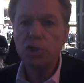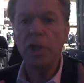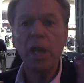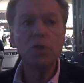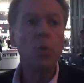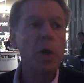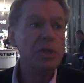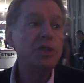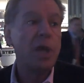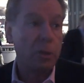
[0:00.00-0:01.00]
So that's
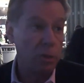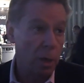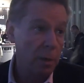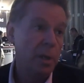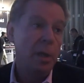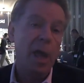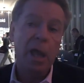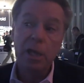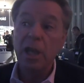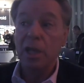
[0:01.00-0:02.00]
one sector.
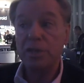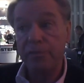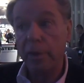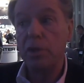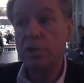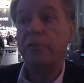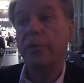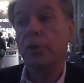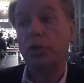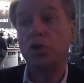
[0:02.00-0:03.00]
And it's very
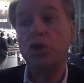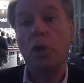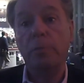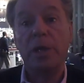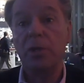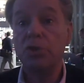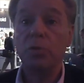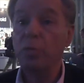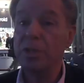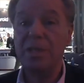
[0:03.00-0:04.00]
difficult to show
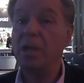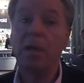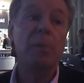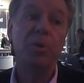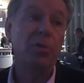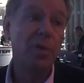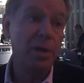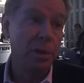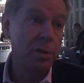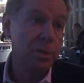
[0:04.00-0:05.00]
because we'll see a couple of
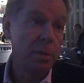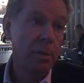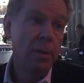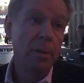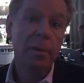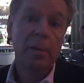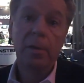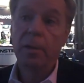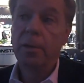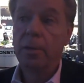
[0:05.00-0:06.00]
readers,
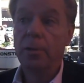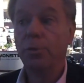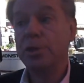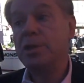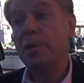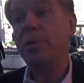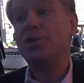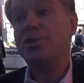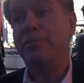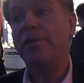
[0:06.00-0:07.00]
we'll see a
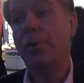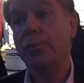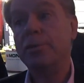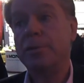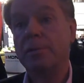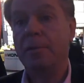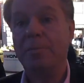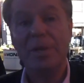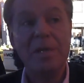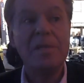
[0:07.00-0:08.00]
bunch of phones,
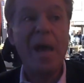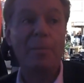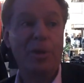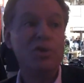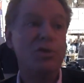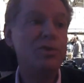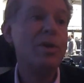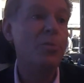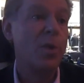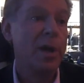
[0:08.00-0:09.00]
but the tablets are
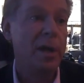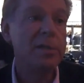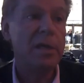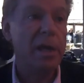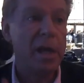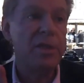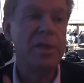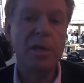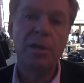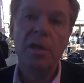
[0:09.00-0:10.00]
somewhere else. And I
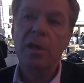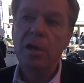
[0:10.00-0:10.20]
think